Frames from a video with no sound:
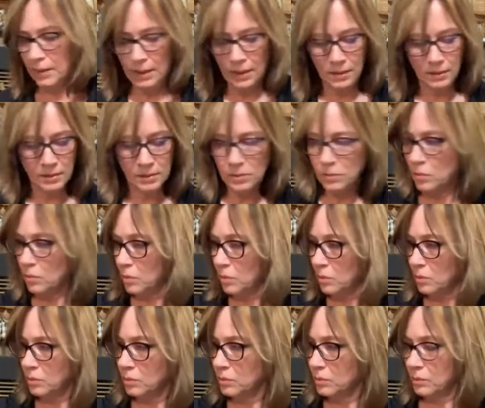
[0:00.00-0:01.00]
Okay,
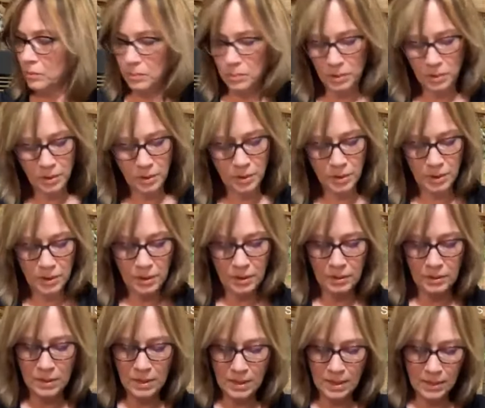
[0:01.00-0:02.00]
so we're
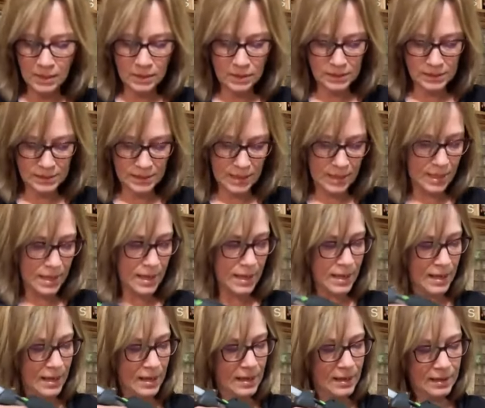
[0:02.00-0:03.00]
gonna just
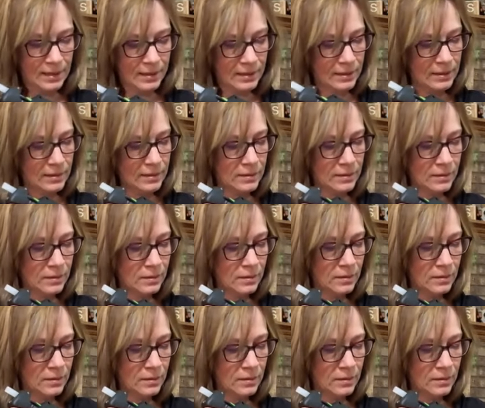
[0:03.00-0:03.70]
add